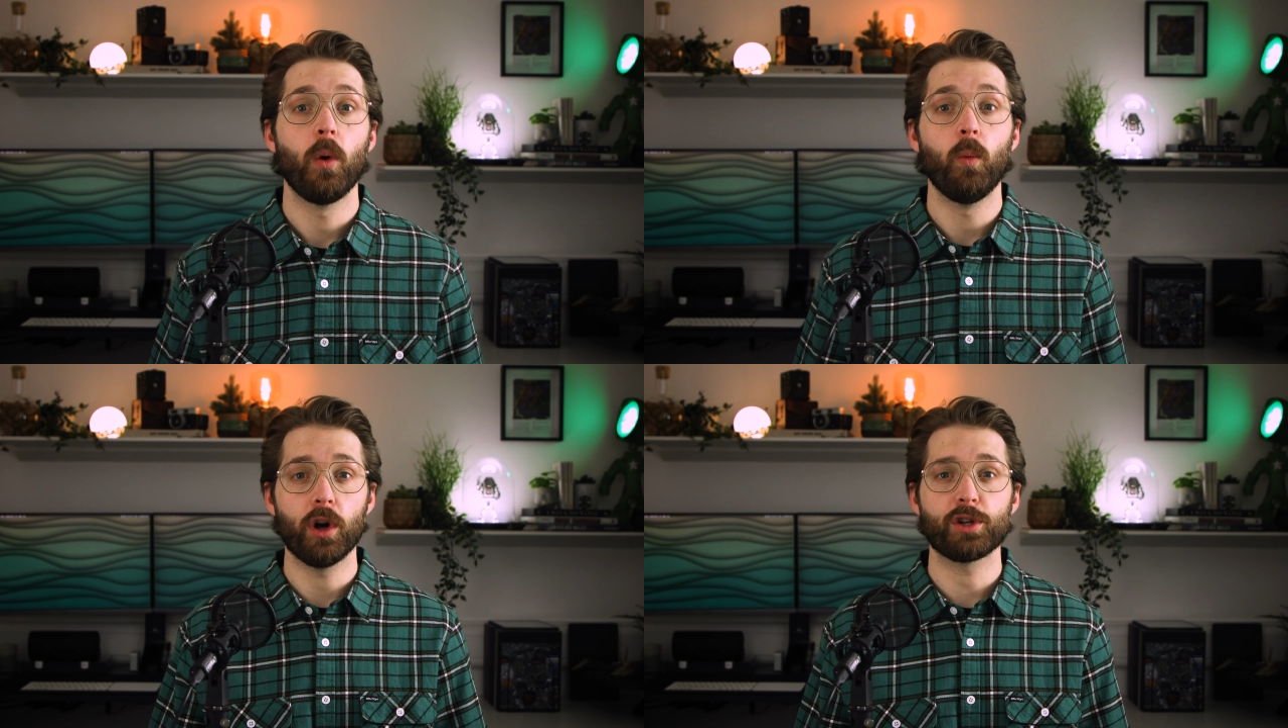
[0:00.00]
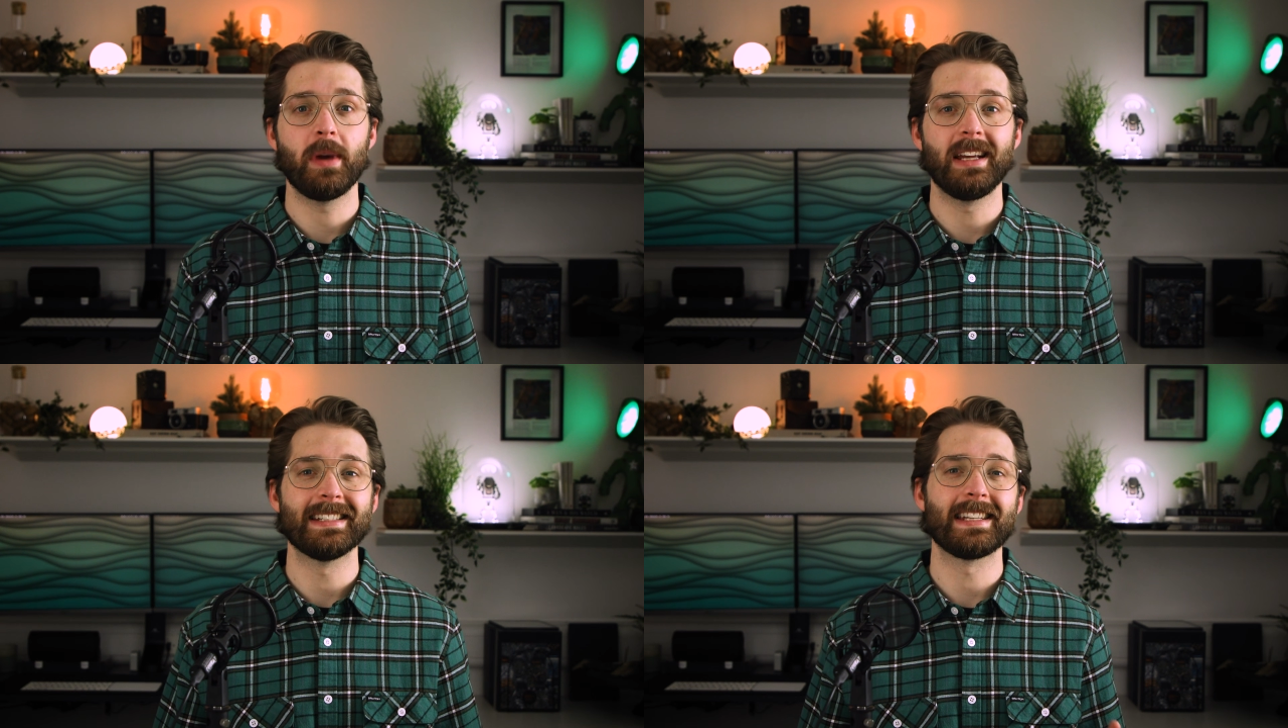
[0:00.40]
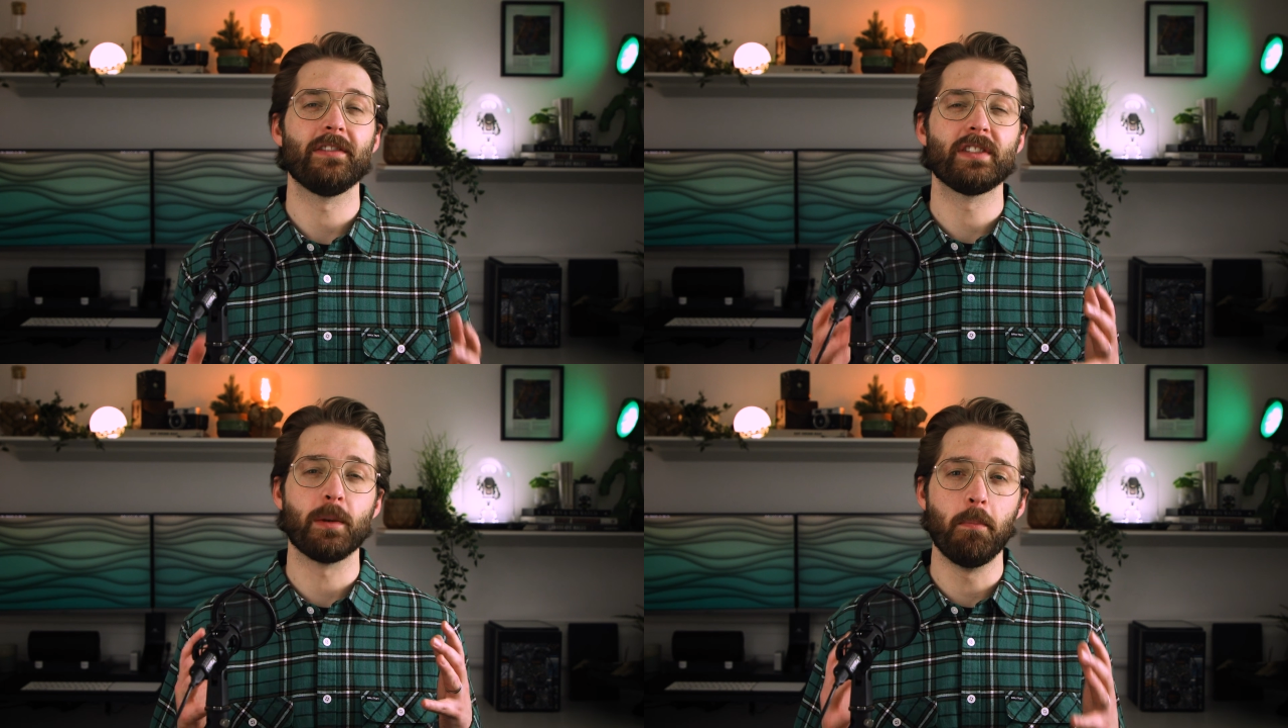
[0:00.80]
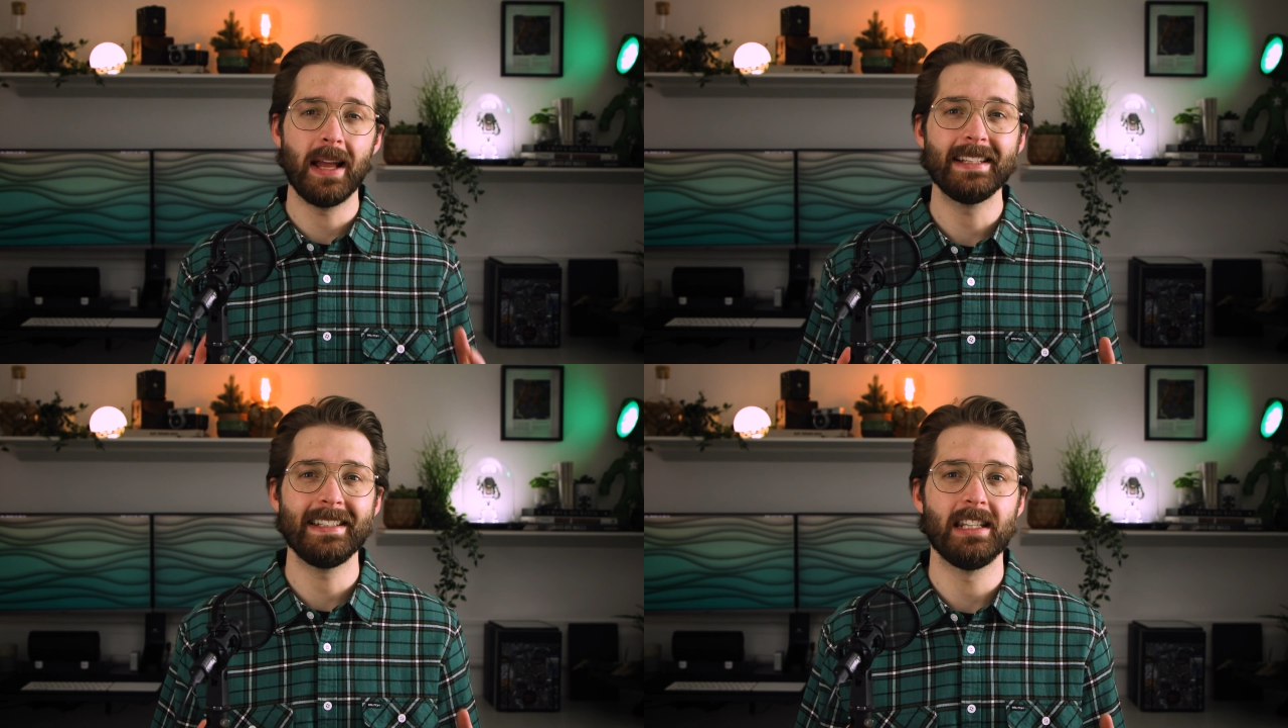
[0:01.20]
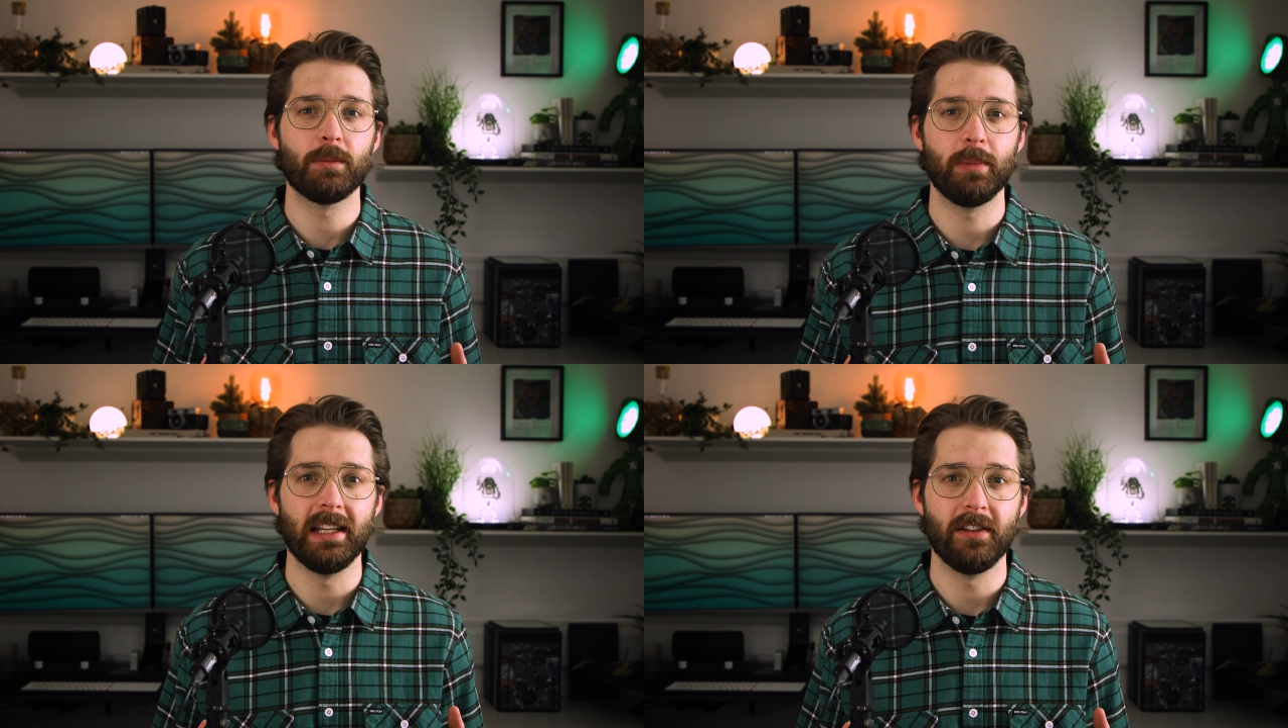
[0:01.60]
Watchmakers have cemented this
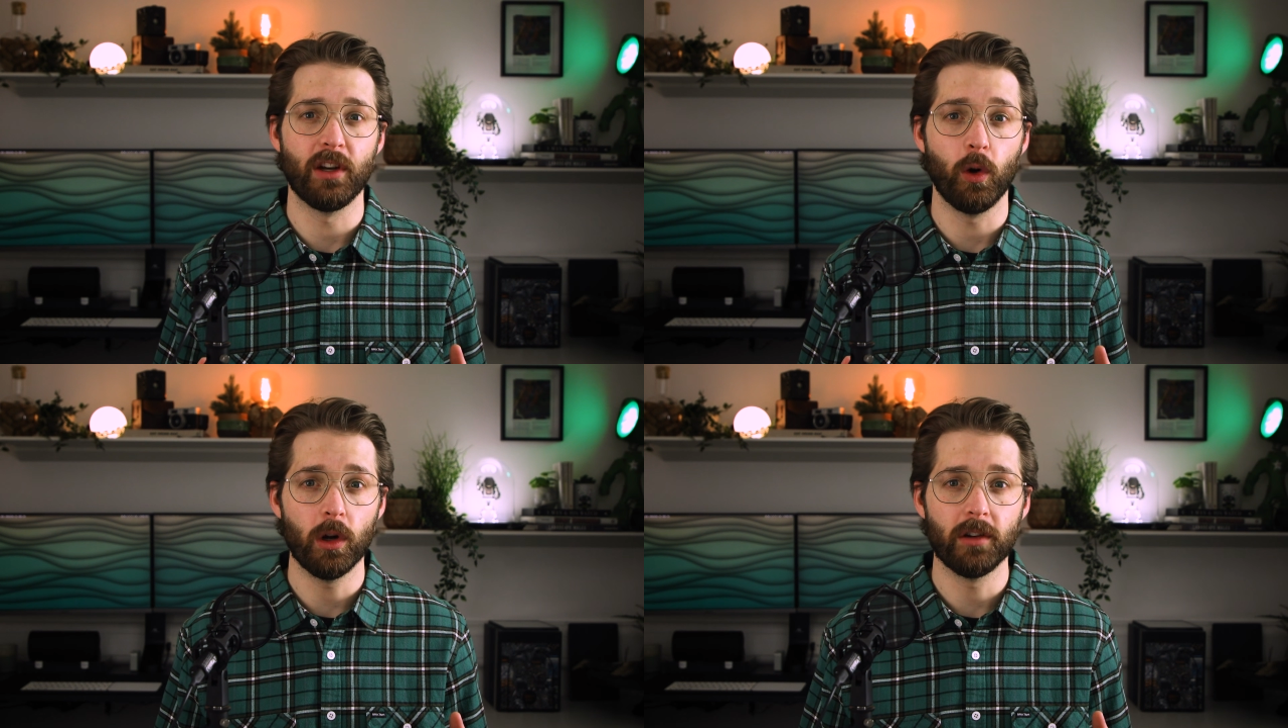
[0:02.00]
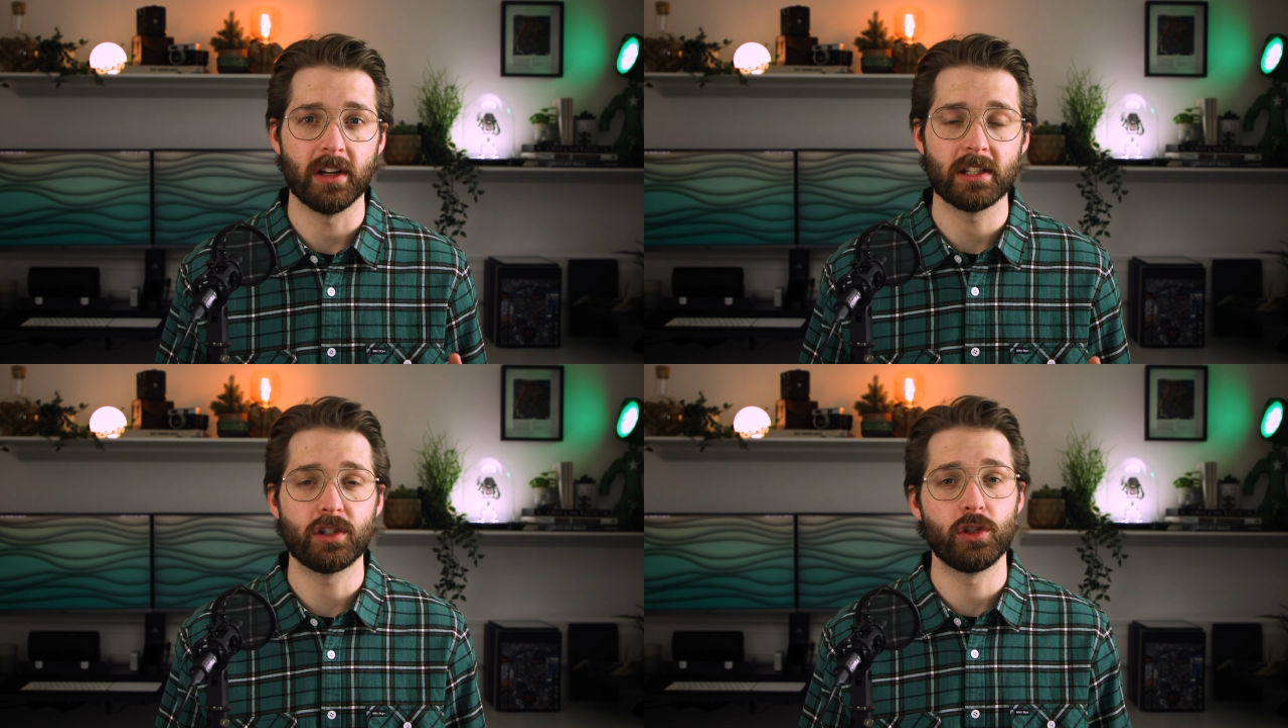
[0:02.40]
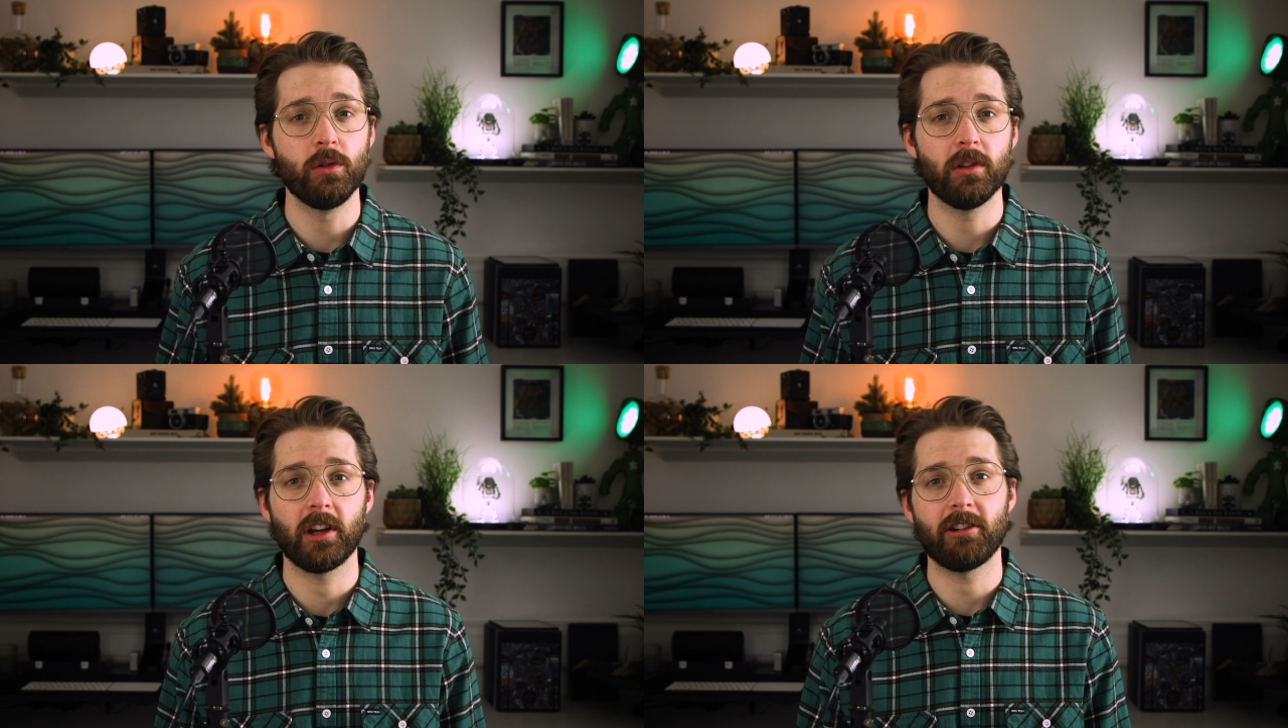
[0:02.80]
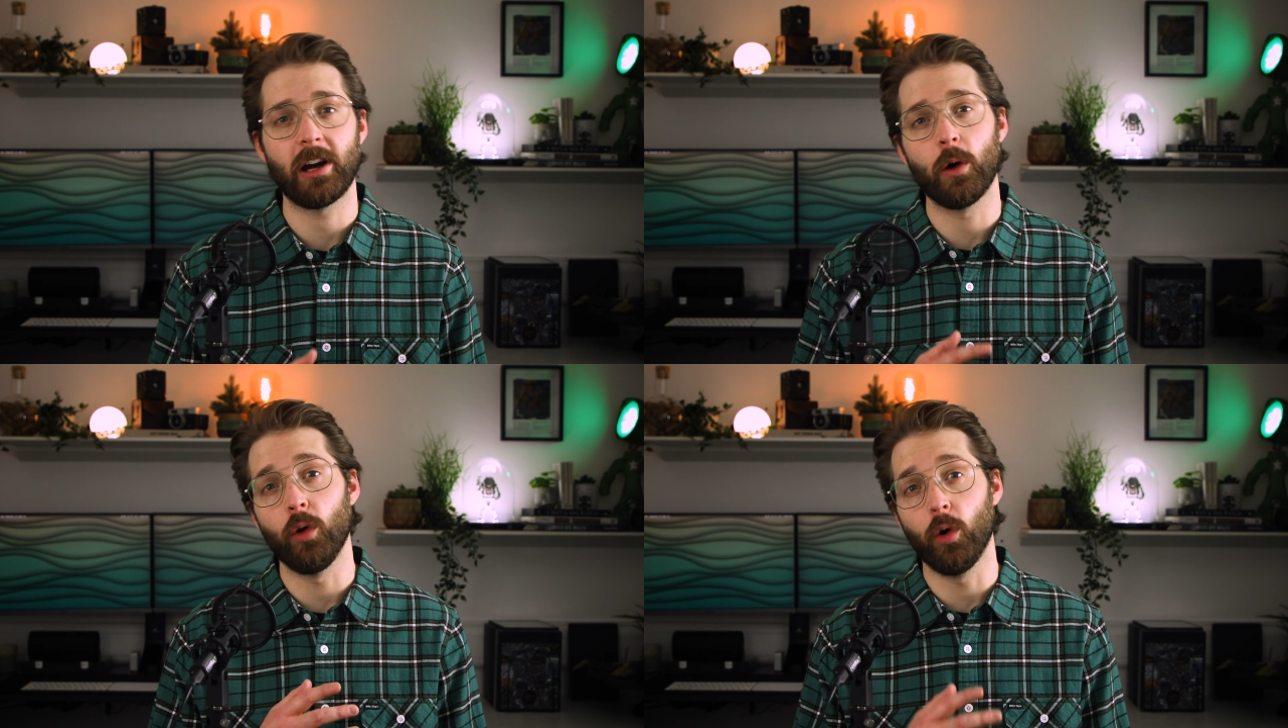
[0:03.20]
belief in all of us due to the crown